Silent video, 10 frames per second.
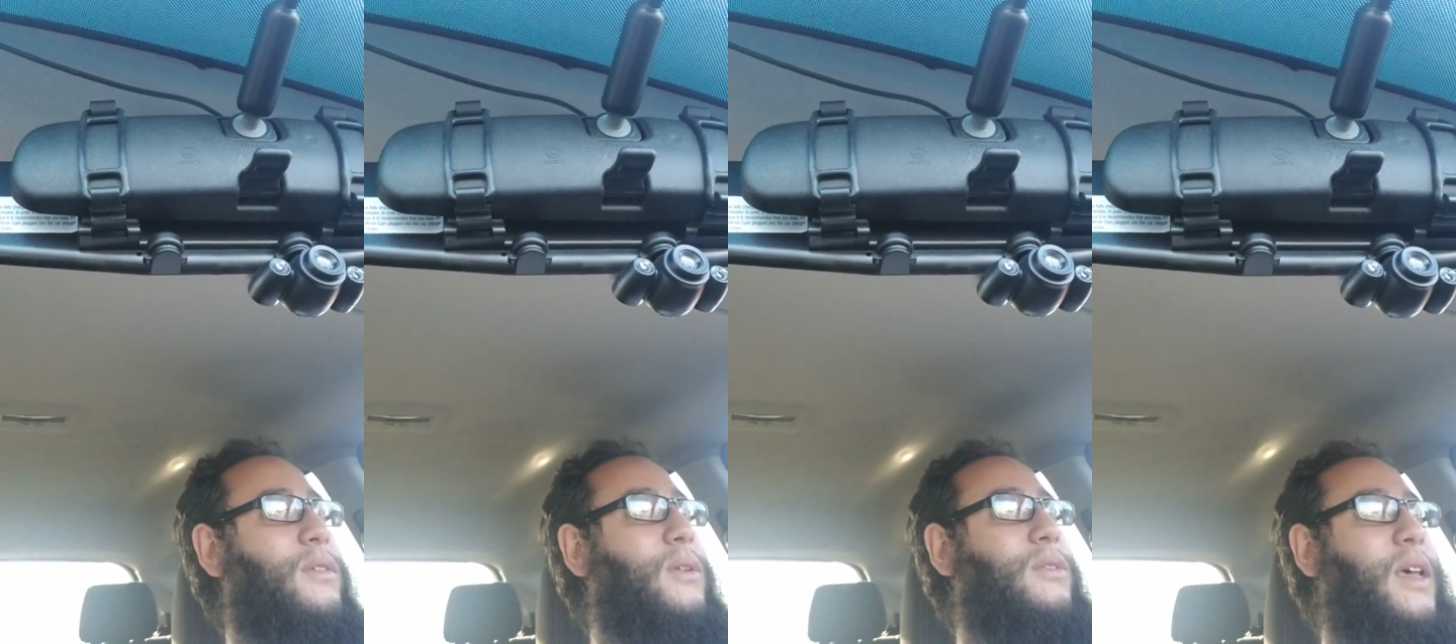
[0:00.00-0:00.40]

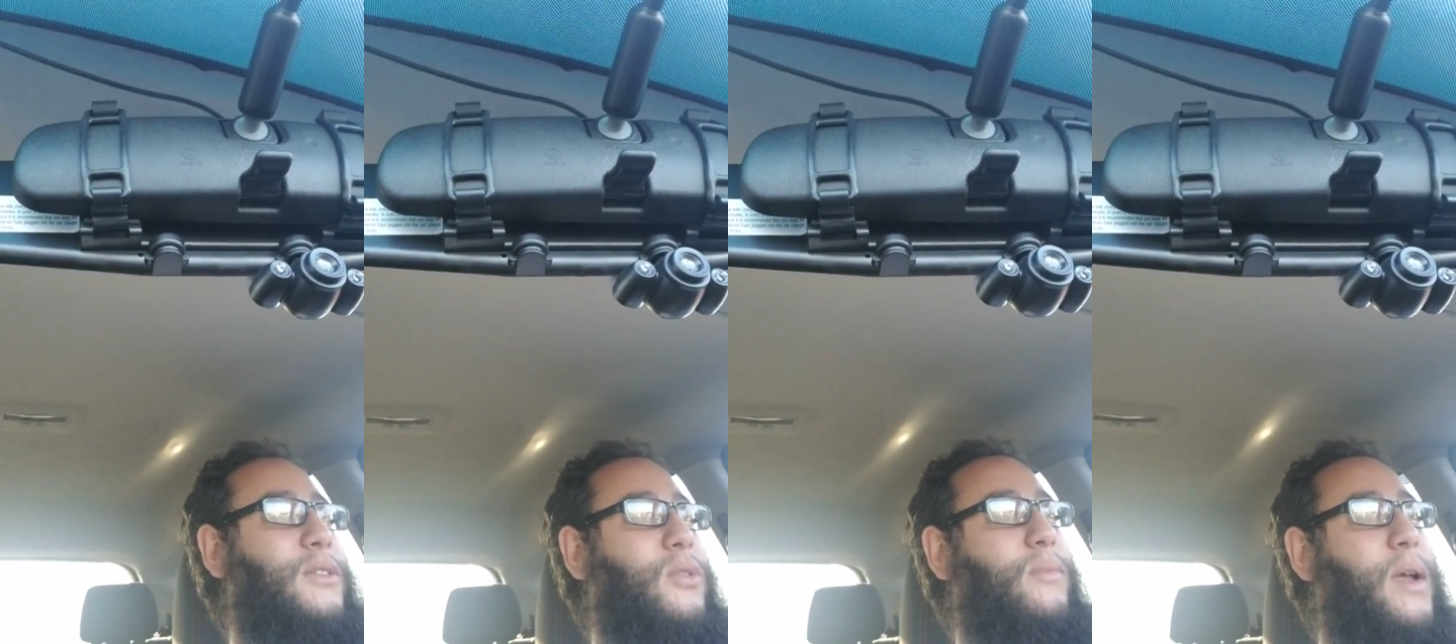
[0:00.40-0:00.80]
you know, death
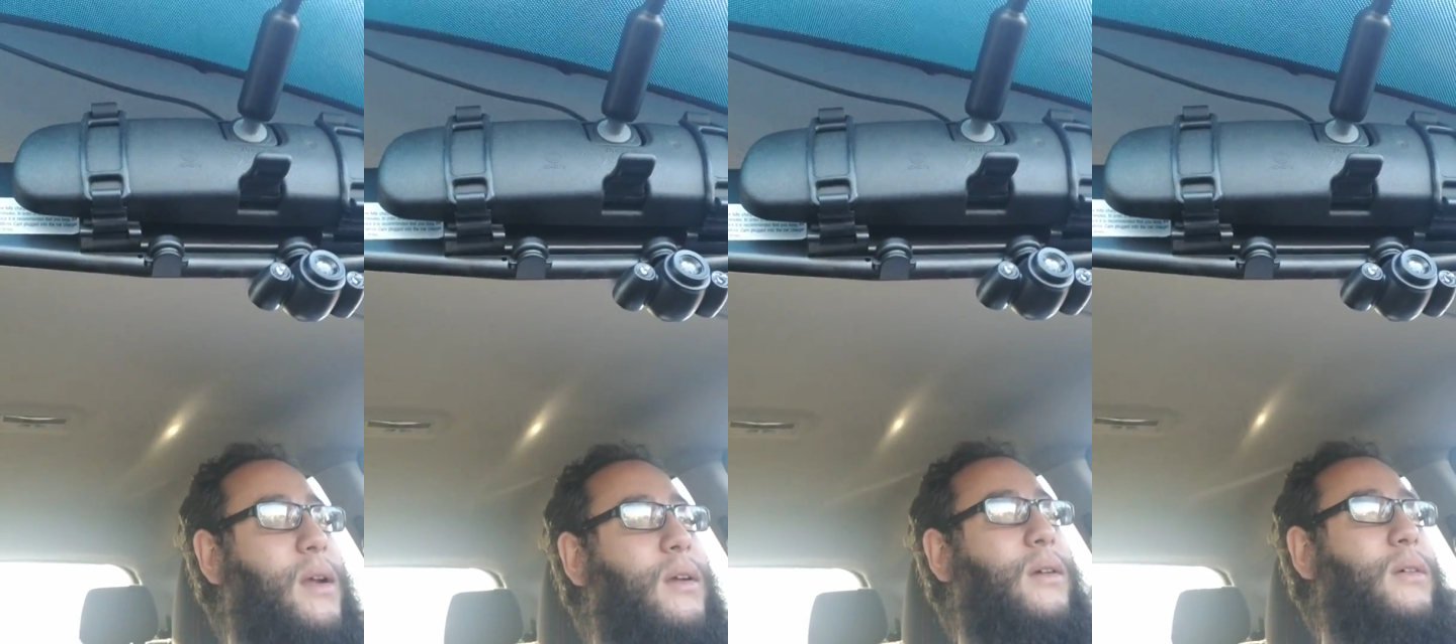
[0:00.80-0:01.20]
to
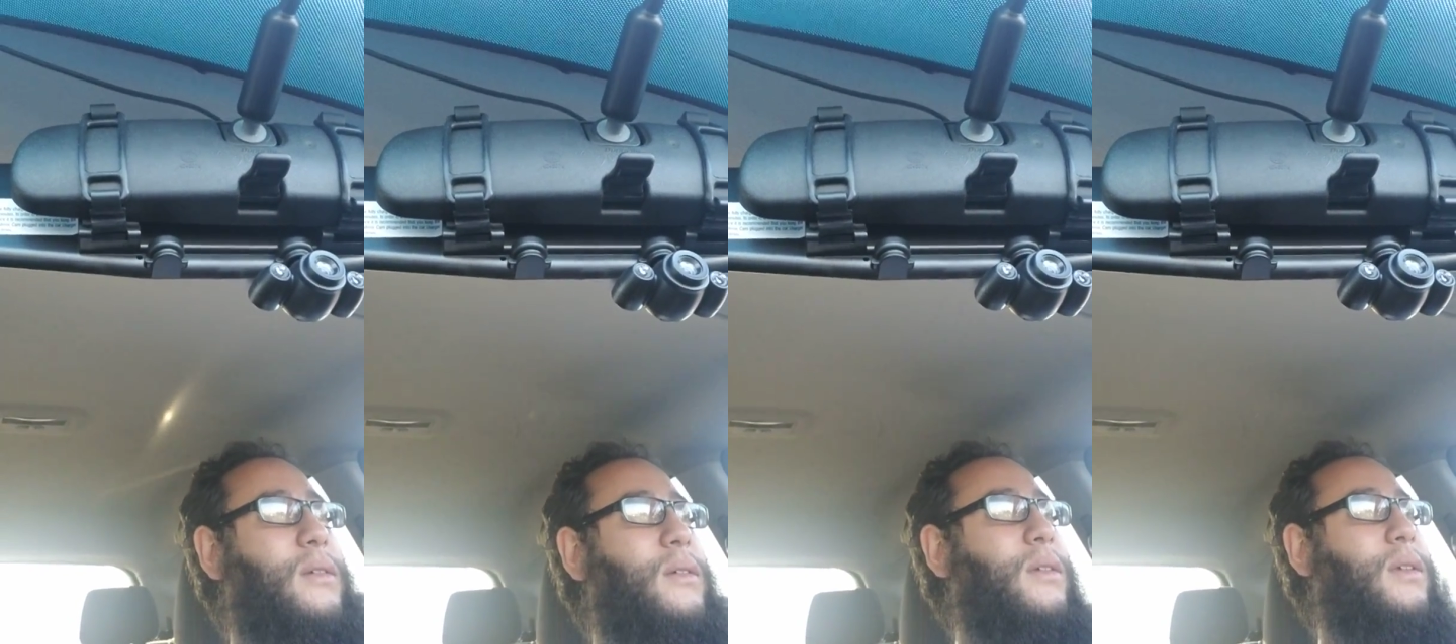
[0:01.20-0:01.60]
America.
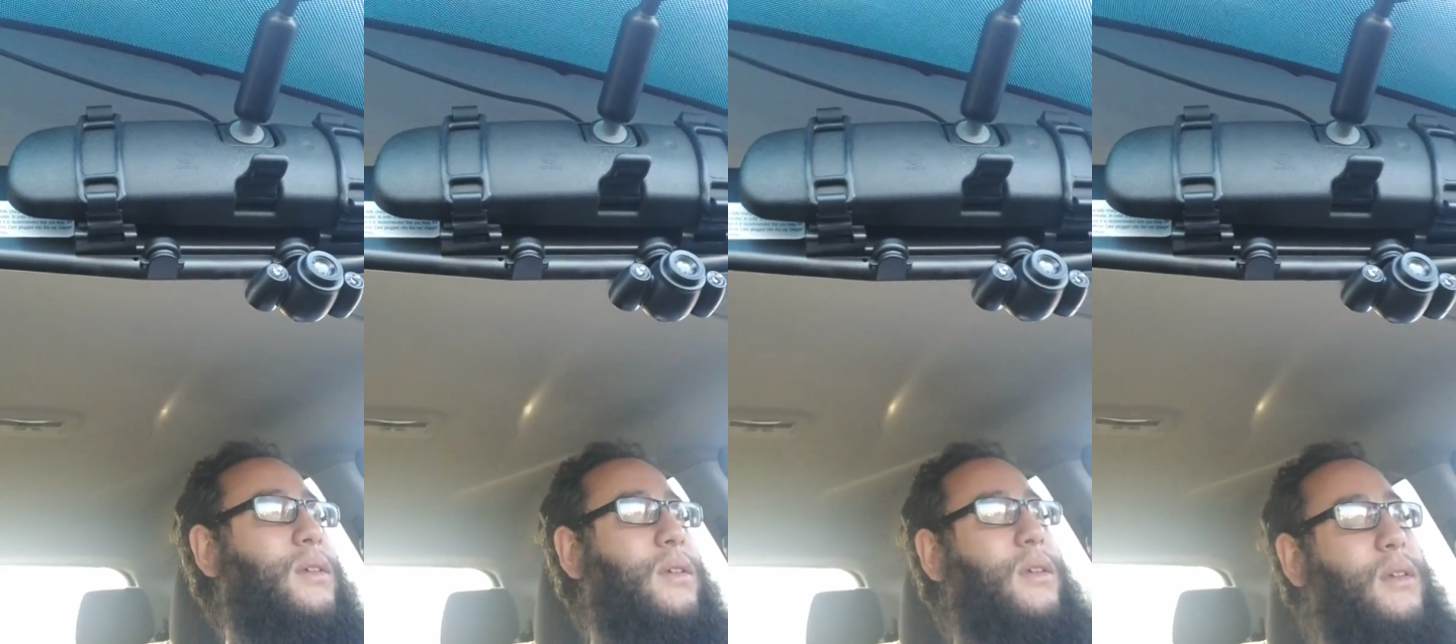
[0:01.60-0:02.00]

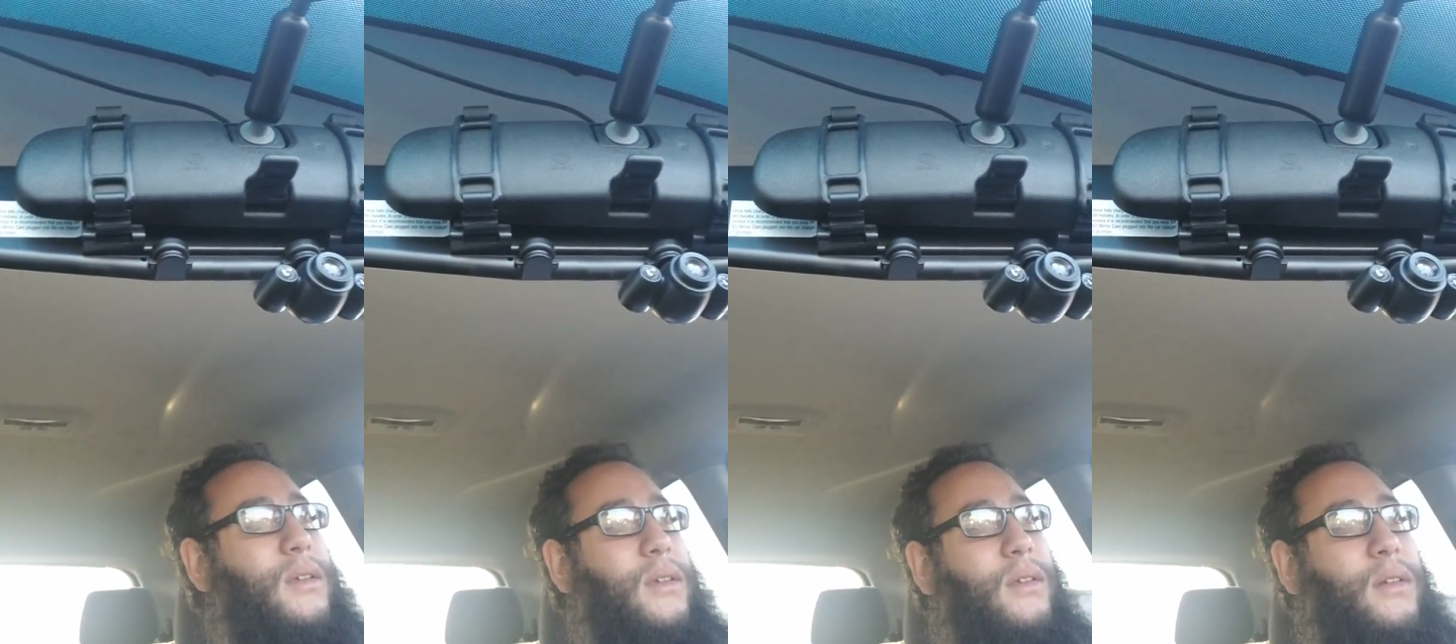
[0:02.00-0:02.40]

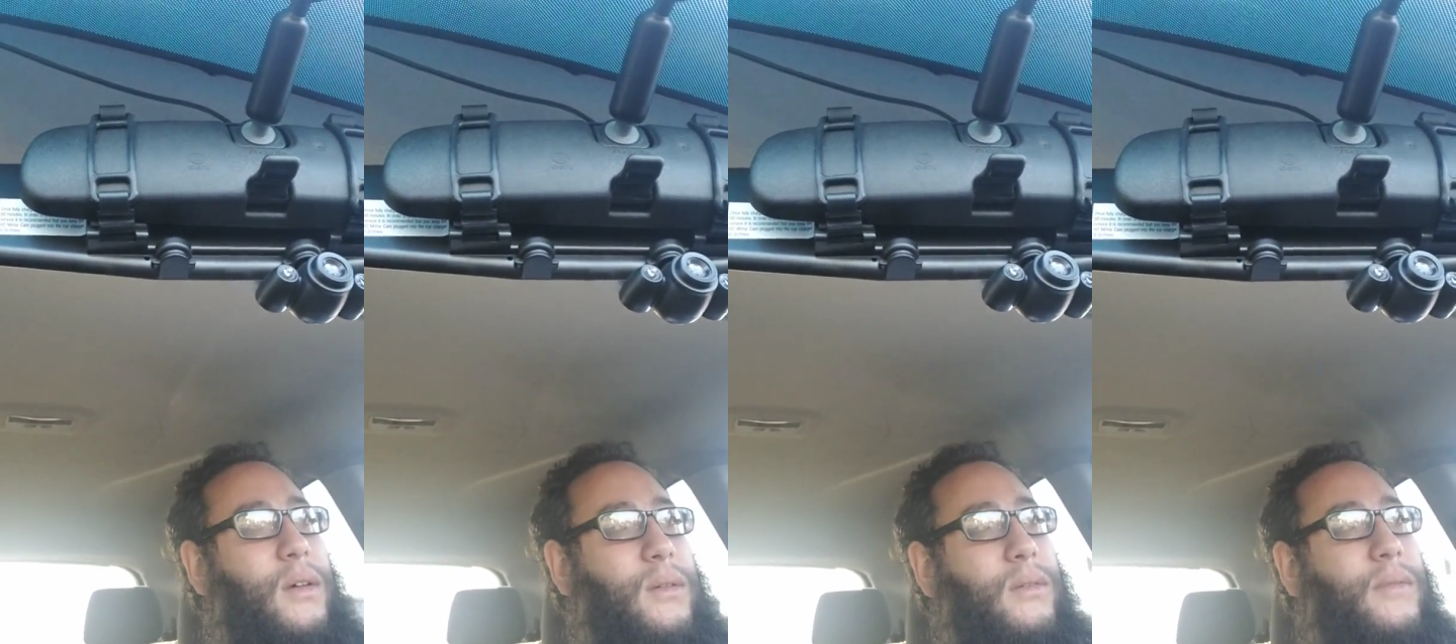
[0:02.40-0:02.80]
You
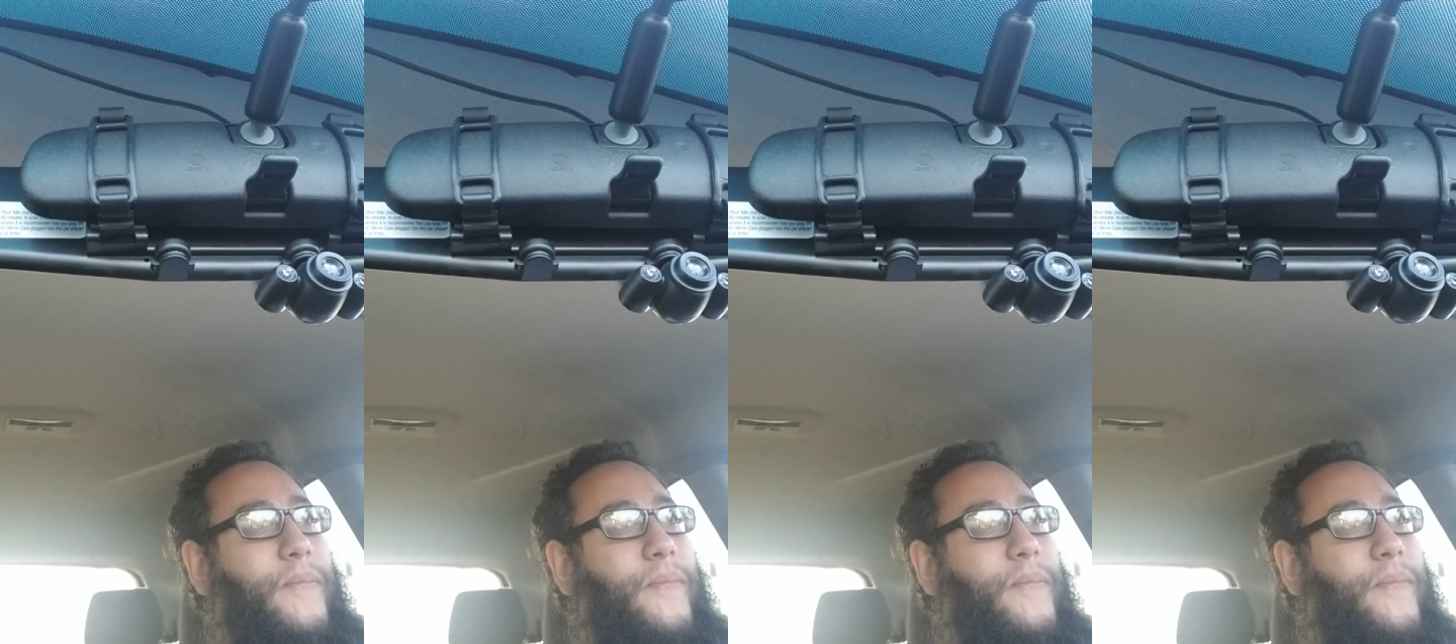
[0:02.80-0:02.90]
know,